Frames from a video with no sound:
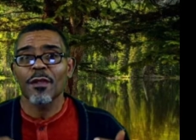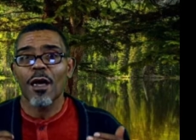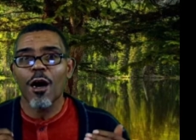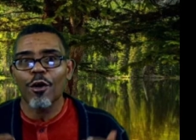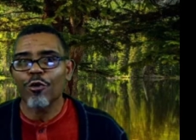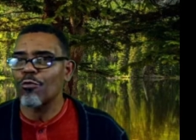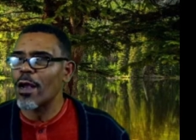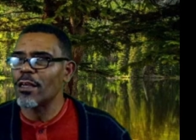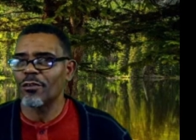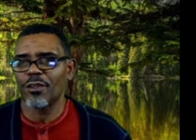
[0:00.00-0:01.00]
a
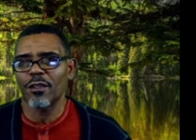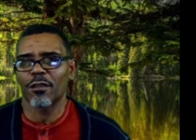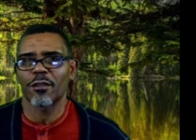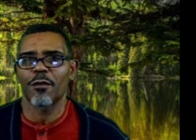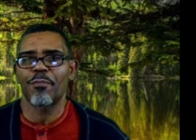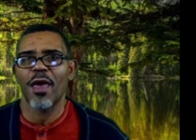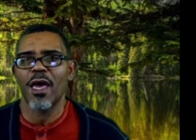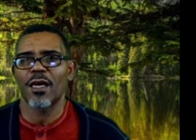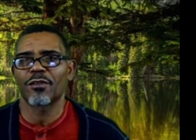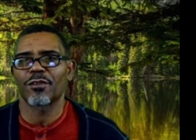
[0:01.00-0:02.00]
great deal in the
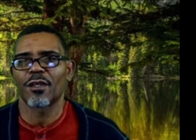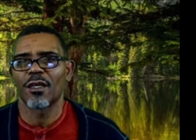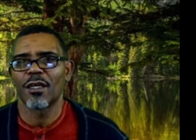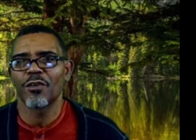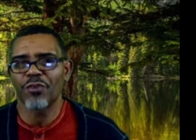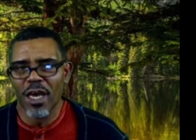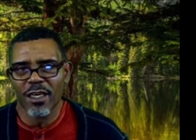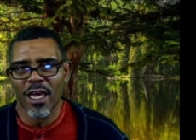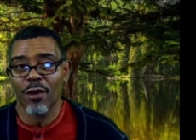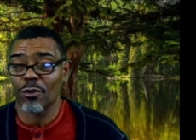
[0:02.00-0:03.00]
past
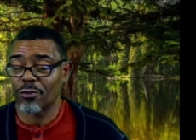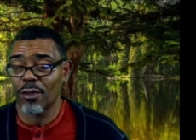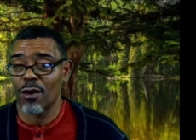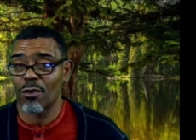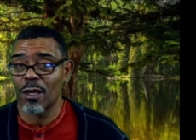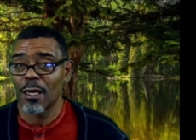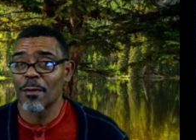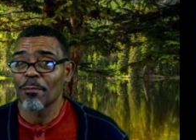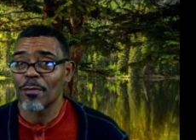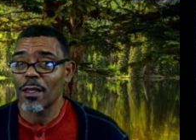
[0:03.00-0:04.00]
decade or so.
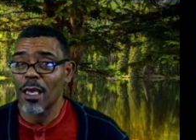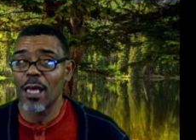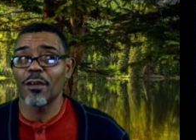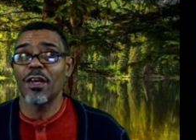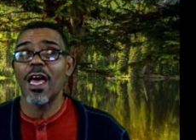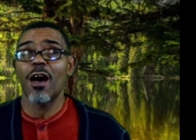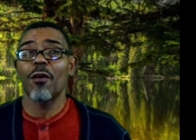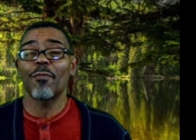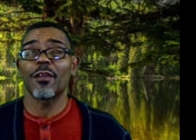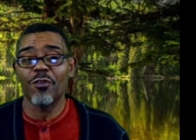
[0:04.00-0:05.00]
And
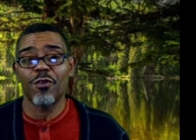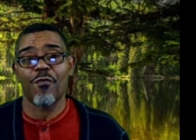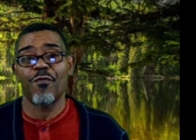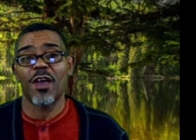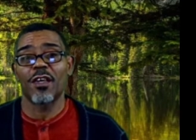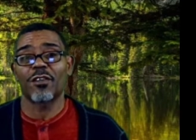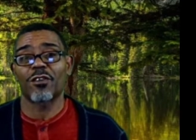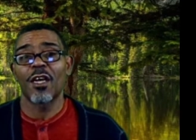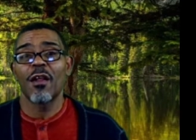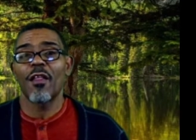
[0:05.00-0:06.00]
now it's in your
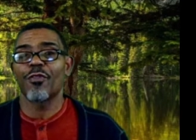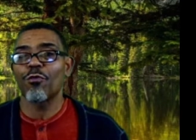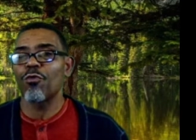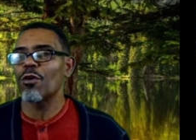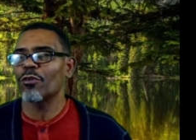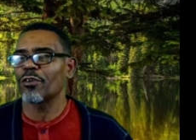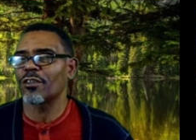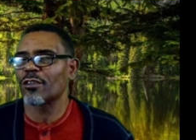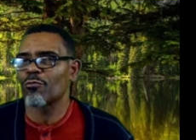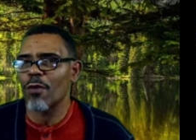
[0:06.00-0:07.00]
face. And the world
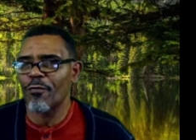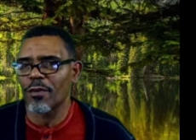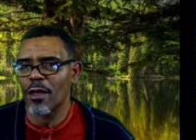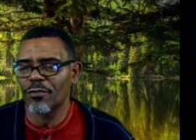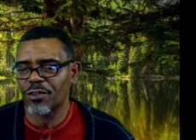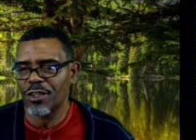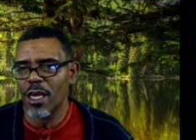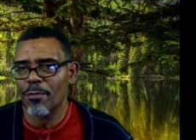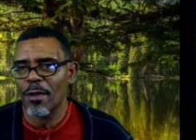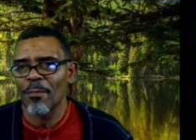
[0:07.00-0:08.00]
is in rough enough
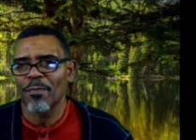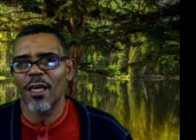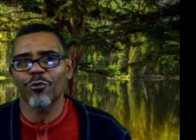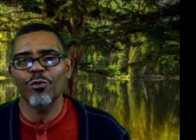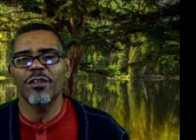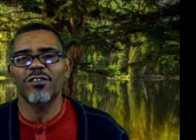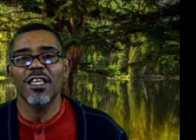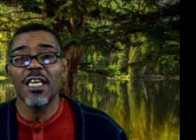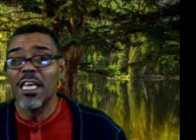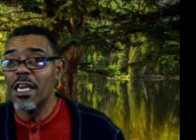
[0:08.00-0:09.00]
shape as we
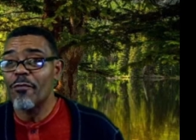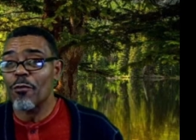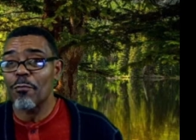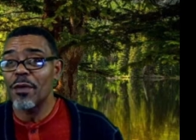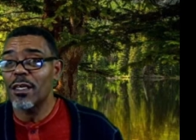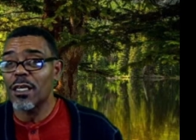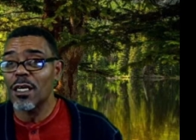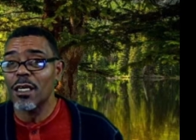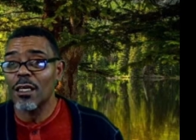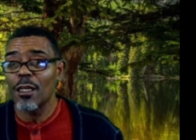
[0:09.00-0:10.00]
see evil
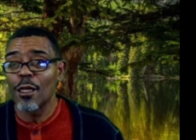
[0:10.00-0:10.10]
beginning